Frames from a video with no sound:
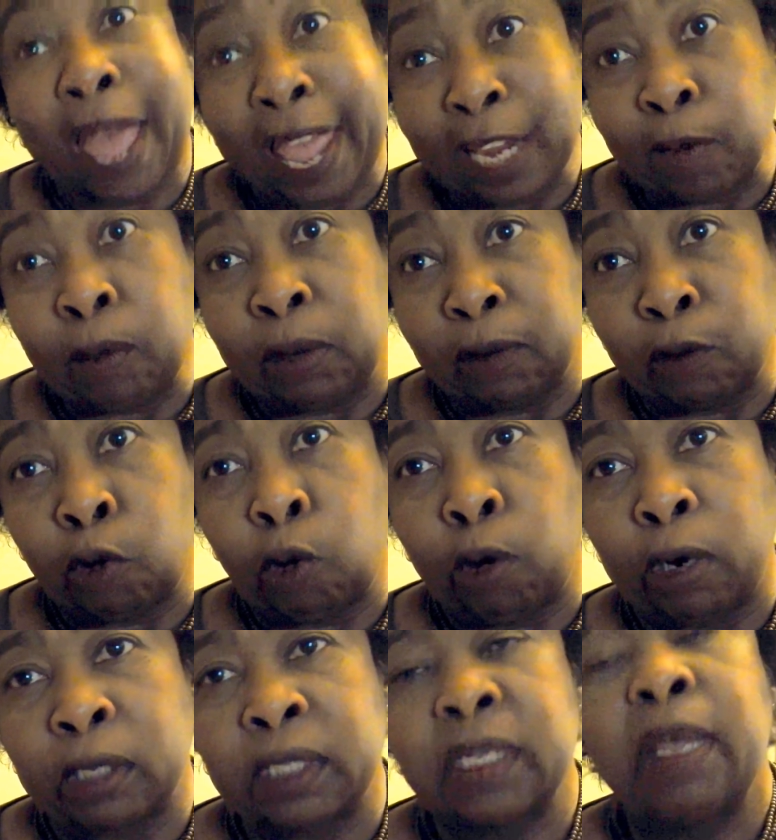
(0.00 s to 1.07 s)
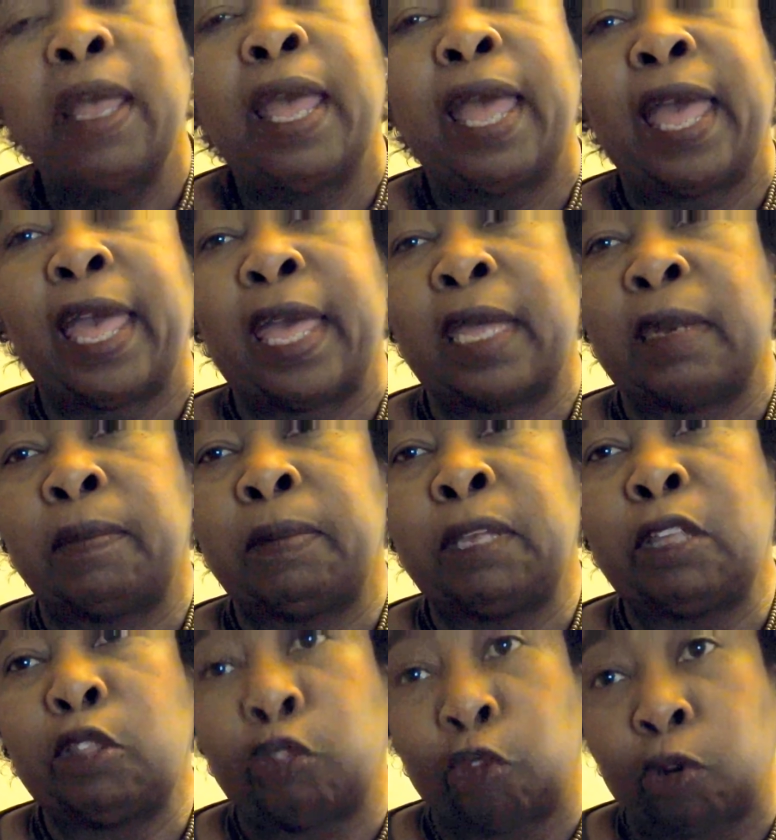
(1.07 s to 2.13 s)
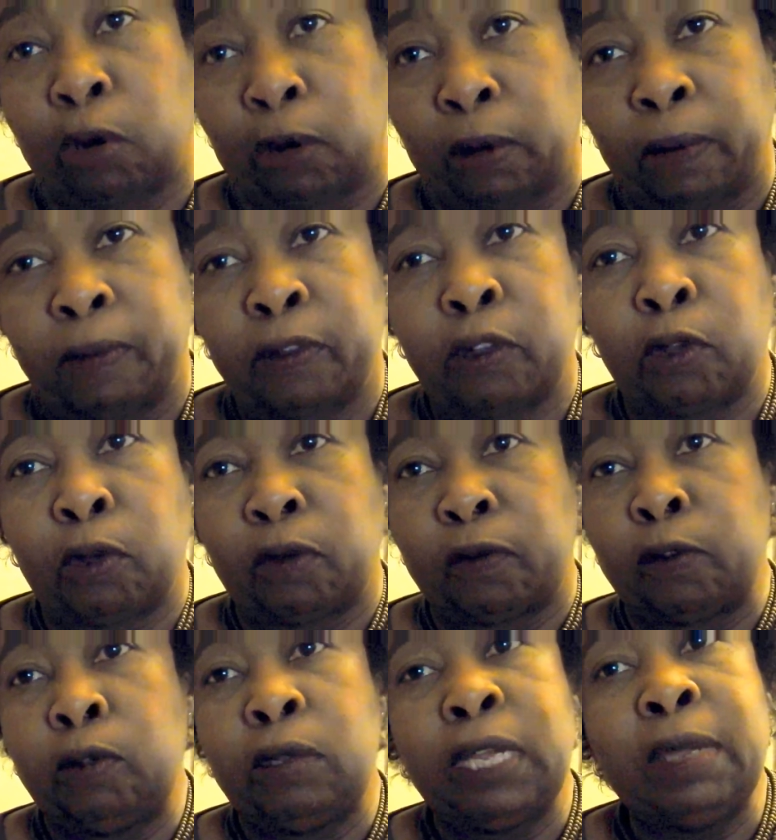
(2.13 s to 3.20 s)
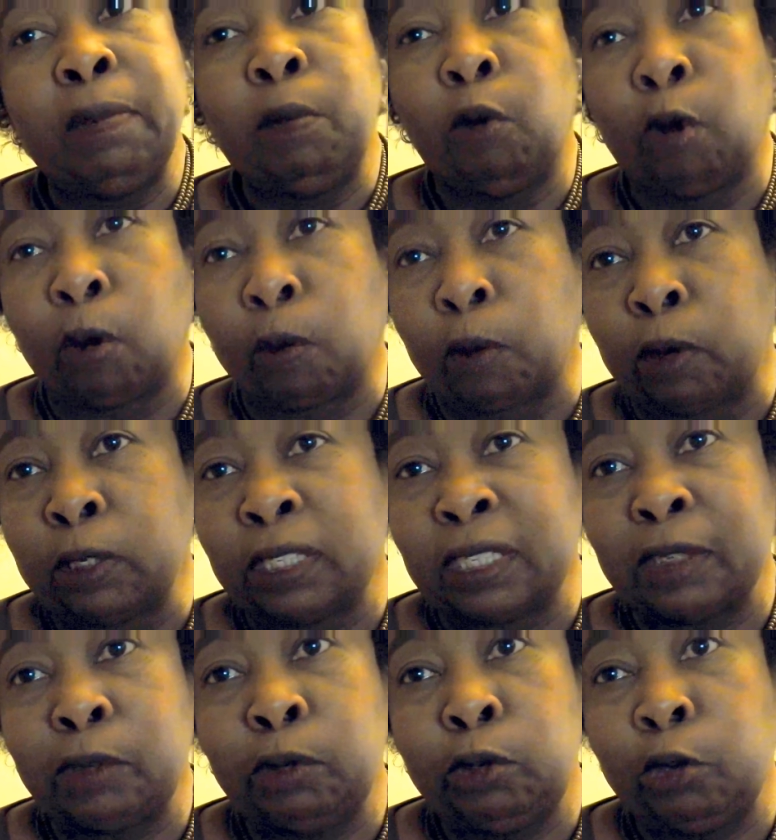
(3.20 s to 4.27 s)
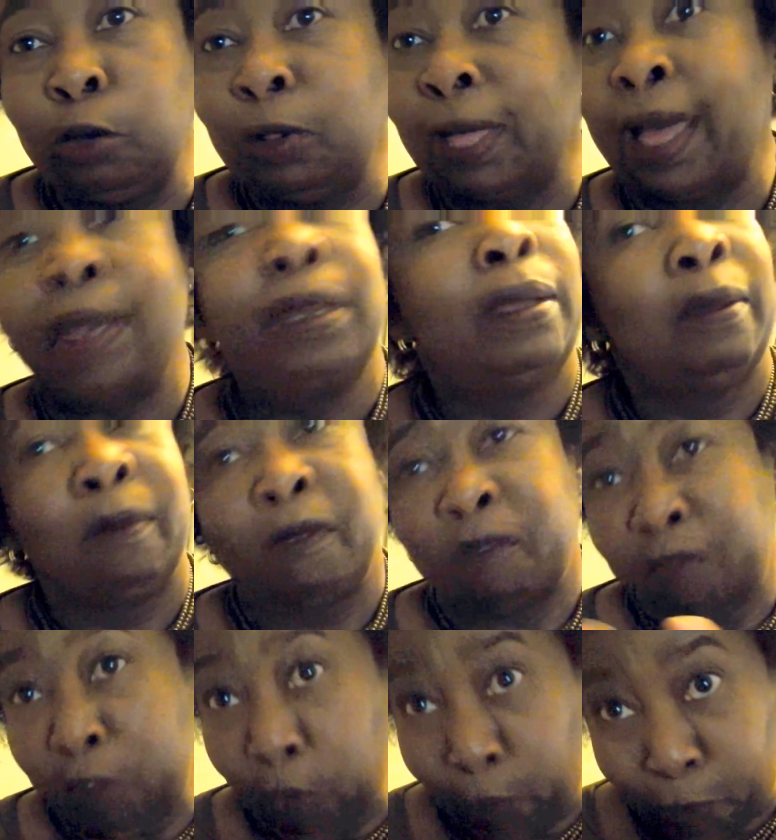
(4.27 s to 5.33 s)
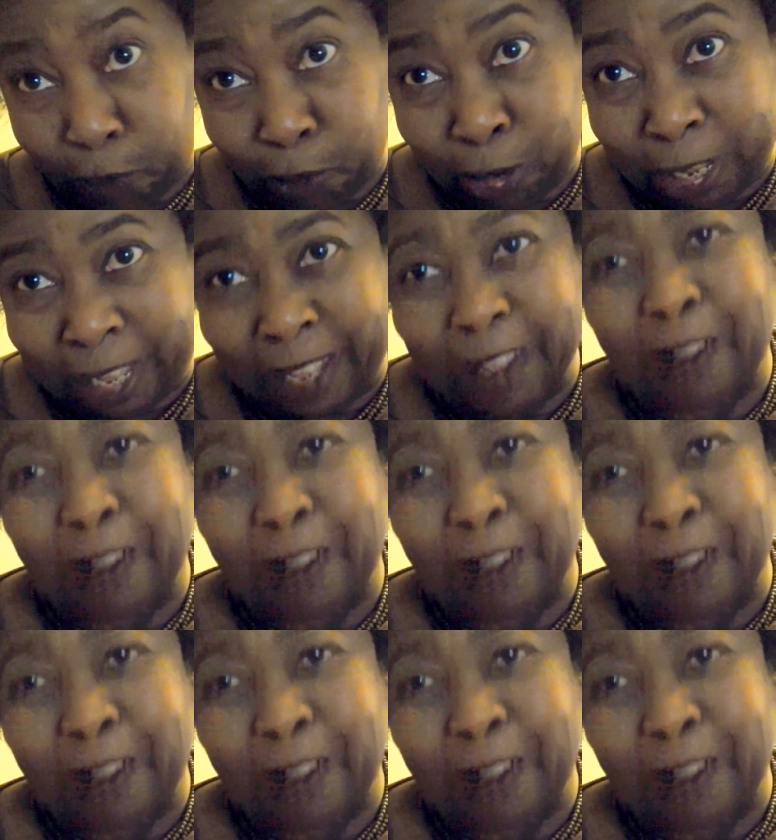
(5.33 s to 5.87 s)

accurate, of course, and be thorough. So if you need more words to do that, feel free.